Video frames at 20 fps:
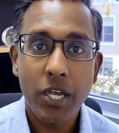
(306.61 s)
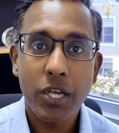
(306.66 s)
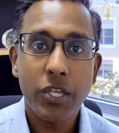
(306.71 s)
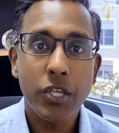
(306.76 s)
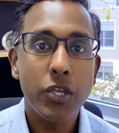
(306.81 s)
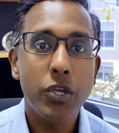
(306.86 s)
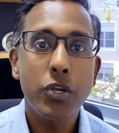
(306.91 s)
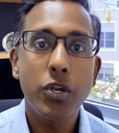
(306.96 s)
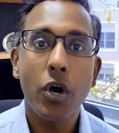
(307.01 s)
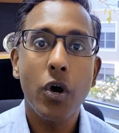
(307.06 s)

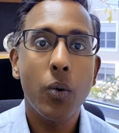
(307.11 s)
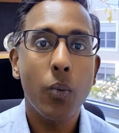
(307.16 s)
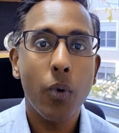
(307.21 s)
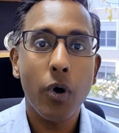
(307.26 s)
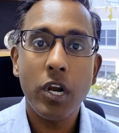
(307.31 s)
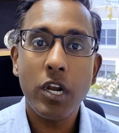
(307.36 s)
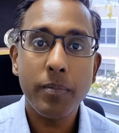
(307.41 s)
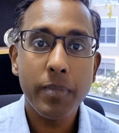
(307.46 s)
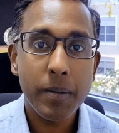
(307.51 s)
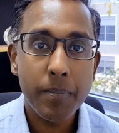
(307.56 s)
You don't
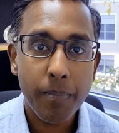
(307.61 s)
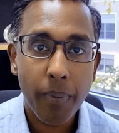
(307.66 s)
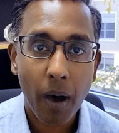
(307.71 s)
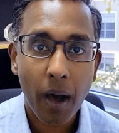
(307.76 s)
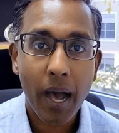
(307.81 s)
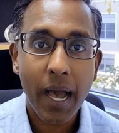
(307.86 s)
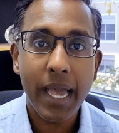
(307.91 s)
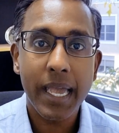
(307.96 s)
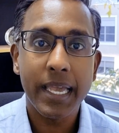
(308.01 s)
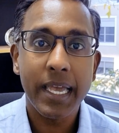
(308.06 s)
want to be
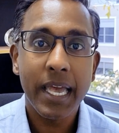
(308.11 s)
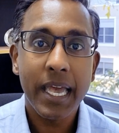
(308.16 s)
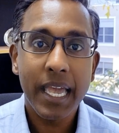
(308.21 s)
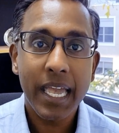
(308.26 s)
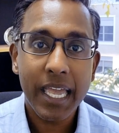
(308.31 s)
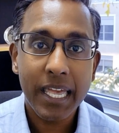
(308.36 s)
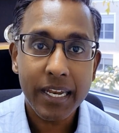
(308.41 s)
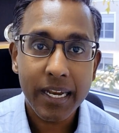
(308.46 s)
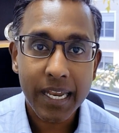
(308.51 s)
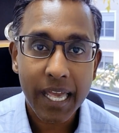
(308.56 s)
buying
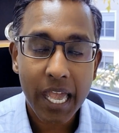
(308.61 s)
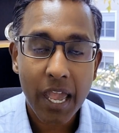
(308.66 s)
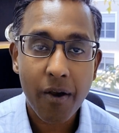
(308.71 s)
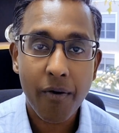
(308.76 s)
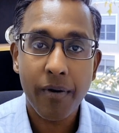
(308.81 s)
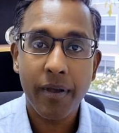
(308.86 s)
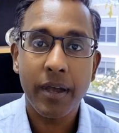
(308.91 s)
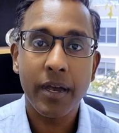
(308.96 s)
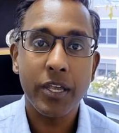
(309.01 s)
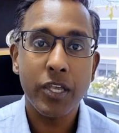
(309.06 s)
in an
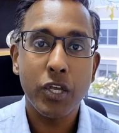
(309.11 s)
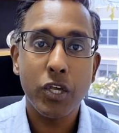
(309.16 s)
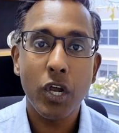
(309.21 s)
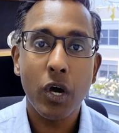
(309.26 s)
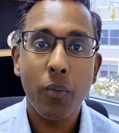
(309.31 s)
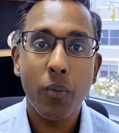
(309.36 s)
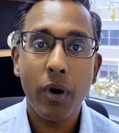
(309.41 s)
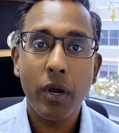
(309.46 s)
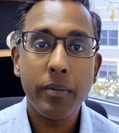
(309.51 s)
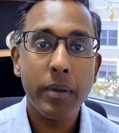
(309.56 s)
area. You
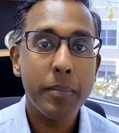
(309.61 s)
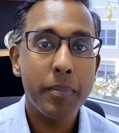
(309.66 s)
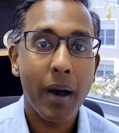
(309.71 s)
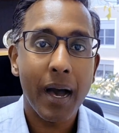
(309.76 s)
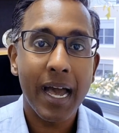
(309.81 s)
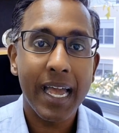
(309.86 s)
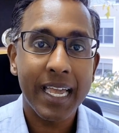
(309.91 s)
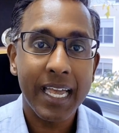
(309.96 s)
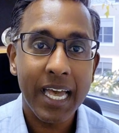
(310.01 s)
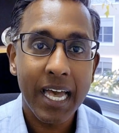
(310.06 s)
don't want to be
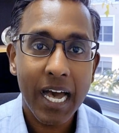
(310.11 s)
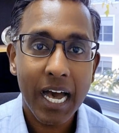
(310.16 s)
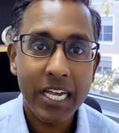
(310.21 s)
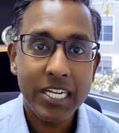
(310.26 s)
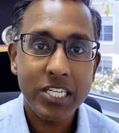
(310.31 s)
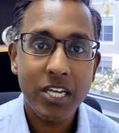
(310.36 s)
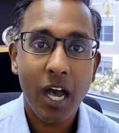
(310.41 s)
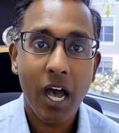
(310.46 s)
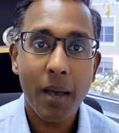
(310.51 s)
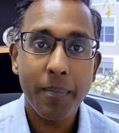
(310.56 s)
buying a
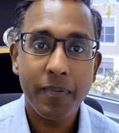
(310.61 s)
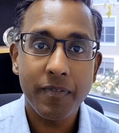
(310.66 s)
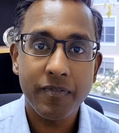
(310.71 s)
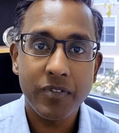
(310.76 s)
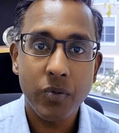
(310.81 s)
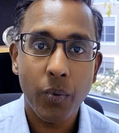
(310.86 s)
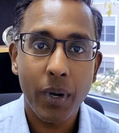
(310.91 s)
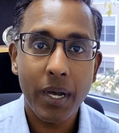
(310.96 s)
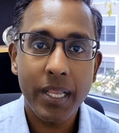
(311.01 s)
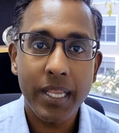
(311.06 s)
type of
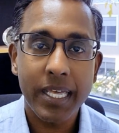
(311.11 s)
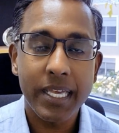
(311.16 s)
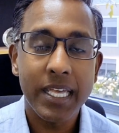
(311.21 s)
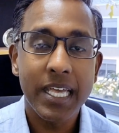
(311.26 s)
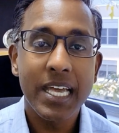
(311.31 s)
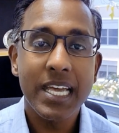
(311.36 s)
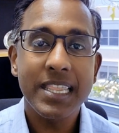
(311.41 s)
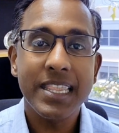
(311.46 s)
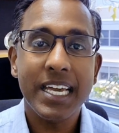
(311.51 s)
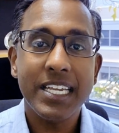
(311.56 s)
dwelling
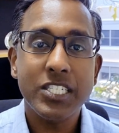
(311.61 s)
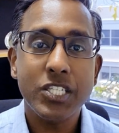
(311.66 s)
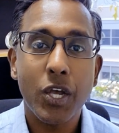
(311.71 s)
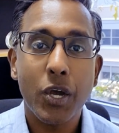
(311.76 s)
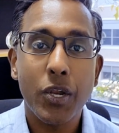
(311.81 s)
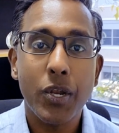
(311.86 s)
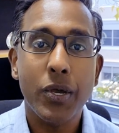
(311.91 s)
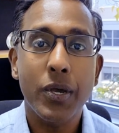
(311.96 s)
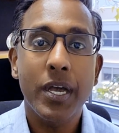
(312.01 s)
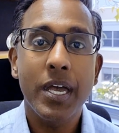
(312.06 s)
that's
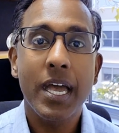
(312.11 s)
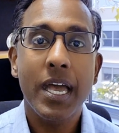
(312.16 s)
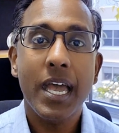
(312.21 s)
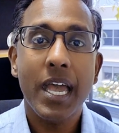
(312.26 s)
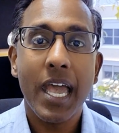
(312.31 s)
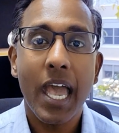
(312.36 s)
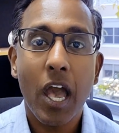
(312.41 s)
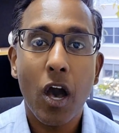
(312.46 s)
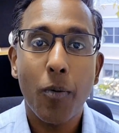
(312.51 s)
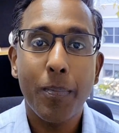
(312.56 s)
going to
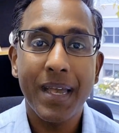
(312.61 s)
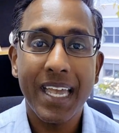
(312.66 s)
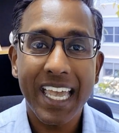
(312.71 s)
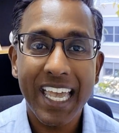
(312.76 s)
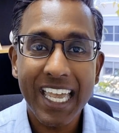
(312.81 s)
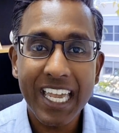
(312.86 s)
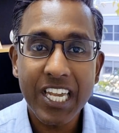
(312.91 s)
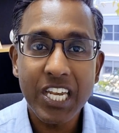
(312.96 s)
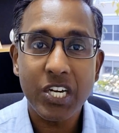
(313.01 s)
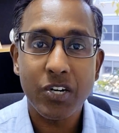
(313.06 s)
help
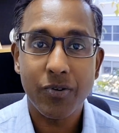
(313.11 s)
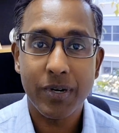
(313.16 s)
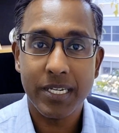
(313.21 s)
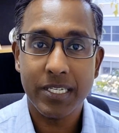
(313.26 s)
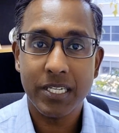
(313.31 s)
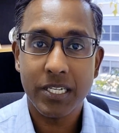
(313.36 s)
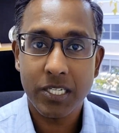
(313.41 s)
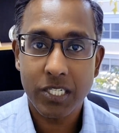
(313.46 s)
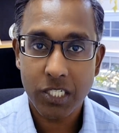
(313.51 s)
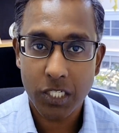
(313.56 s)

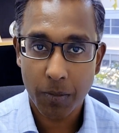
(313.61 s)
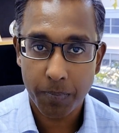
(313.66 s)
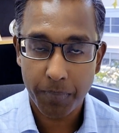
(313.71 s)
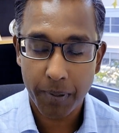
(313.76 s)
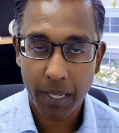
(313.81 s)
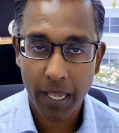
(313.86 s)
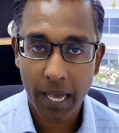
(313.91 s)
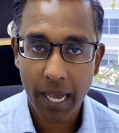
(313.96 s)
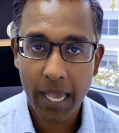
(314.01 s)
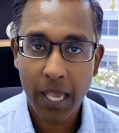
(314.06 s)
increase
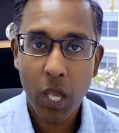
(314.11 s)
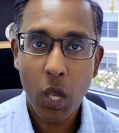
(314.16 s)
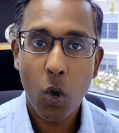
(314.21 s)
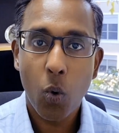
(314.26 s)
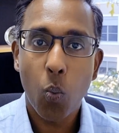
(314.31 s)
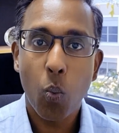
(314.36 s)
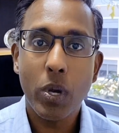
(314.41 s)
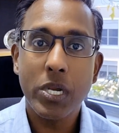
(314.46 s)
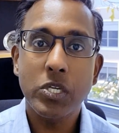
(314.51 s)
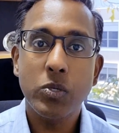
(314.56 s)
supply,
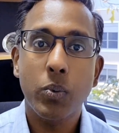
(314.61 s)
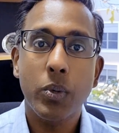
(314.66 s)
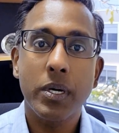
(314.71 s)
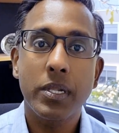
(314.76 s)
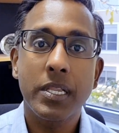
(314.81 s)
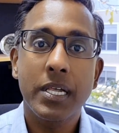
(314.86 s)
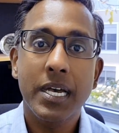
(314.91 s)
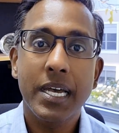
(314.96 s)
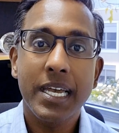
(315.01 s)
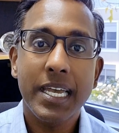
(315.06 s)
which
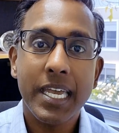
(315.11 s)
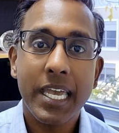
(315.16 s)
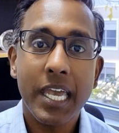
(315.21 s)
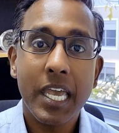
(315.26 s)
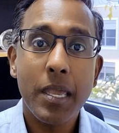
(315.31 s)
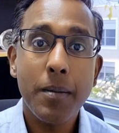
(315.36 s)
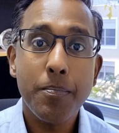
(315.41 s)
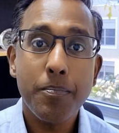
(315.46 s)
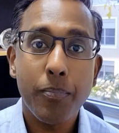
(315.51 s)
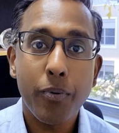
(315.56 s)
will
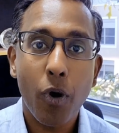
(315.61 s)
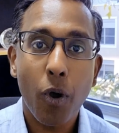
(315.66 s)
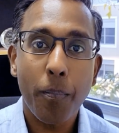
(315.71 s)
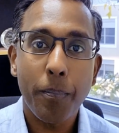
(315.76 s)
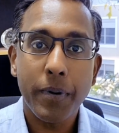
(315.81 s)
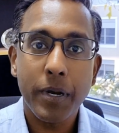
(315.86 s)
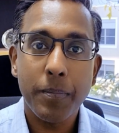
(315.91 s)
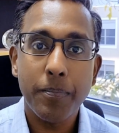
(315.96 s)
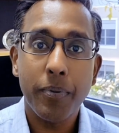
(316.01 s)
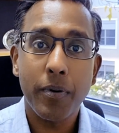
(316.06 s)
keep
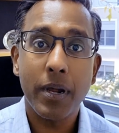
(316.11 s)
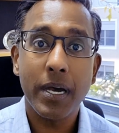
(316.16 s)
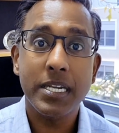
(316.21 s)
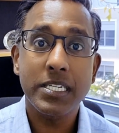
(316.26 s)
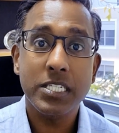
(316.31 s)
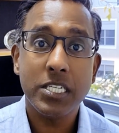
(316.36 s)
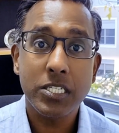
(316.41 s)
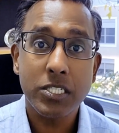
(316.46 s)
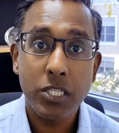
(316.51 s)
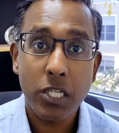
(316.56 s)
property
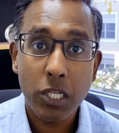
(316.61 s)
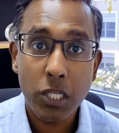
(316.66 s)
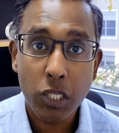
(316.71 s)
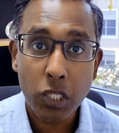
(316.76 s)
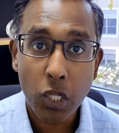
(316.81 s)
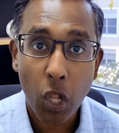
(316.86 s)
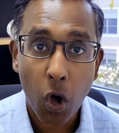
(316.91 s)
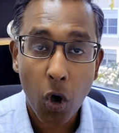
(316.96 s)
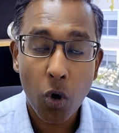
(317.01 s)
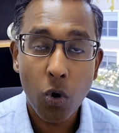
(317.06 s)
prices
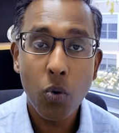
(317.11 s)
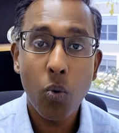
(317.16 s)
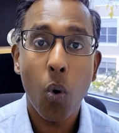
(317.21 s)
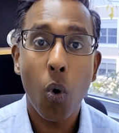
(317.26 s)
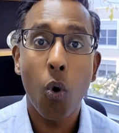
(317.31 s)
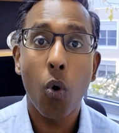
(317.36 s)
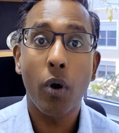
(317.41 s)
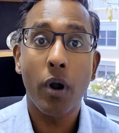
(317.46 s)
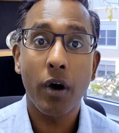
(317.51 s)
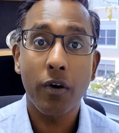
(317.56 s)
low
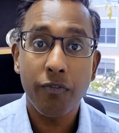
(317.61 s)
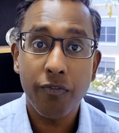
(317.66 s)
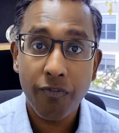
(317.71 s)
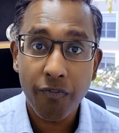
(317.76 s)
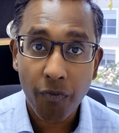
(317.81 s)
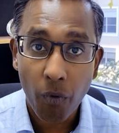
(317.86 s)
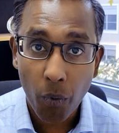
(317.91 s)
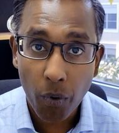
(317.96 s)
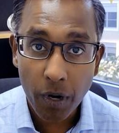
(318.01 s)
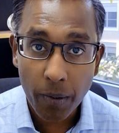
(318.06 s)
or
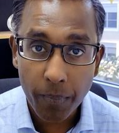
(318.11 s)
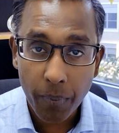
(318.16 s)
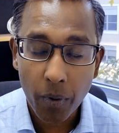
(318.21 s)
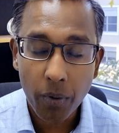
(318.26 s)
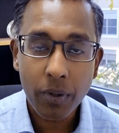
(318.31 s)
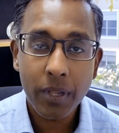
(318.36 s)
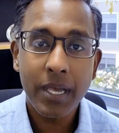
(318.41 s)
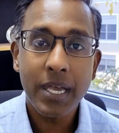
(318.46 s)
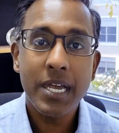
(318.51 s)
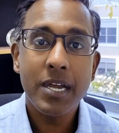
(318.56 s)

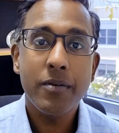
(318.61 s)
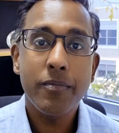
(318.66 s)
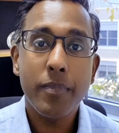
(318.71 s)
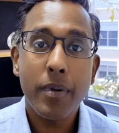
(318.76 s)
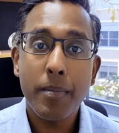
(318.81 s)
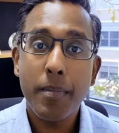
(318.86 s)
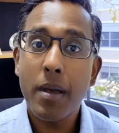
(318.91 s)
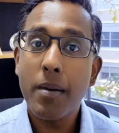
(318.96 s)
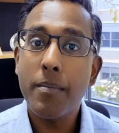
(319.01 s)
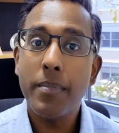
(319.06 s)
affordable.
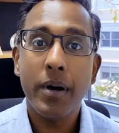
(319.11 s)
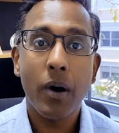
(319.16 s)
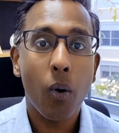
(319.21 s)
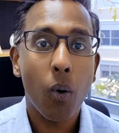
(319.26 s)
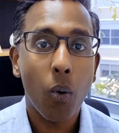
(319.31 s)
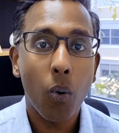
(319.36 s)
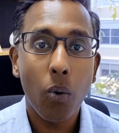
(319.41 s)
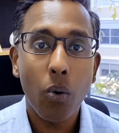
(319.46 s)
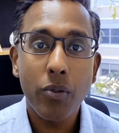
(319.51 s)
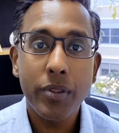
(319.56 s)
Remember,
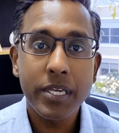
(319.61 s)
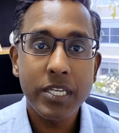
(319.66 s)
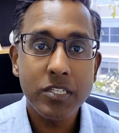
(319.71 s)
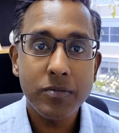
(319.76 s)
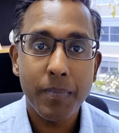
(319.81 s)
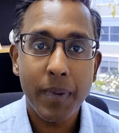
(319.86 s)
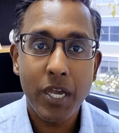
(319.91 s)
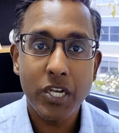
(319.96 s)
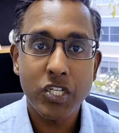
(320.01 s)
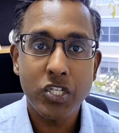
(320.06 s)
all these
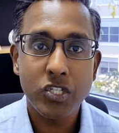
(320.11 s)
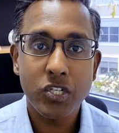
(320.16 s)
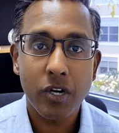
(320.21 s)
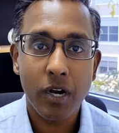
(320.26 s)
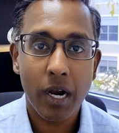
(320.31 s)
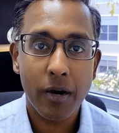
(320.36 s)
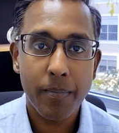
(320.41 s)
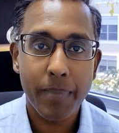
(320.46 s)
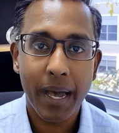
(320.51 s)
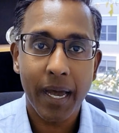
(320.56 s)
measures
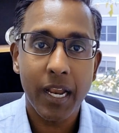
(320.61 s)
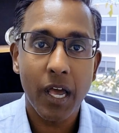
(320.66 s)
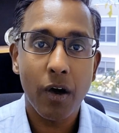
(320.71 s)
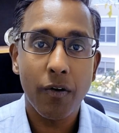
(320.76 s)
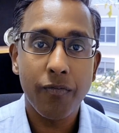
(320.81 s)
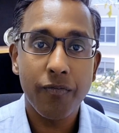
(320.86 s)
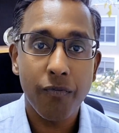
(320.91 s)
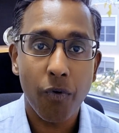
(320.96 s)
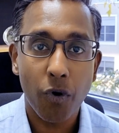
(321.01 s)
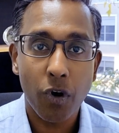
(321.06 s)
are about
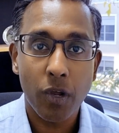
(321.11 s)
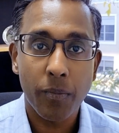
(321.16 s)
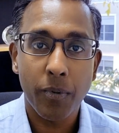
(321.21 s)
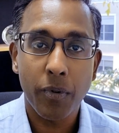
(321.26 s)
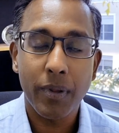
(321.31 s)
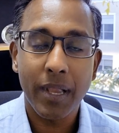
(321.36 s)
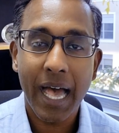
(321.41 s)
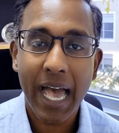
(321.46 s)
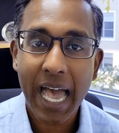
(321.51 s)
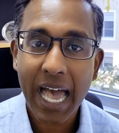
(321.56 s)

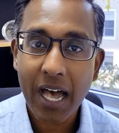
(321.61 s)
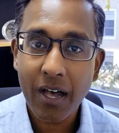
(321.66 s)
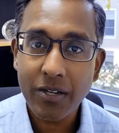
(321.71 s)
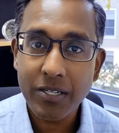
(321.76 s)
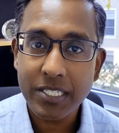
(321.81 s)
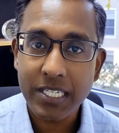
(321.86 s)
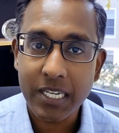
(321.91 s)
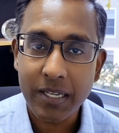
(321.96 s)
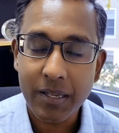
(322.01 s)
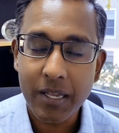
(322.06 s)
affordable
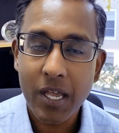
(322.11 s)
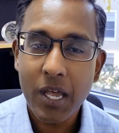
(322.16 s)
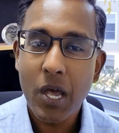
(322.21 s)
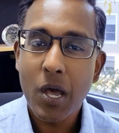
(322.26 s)
housing.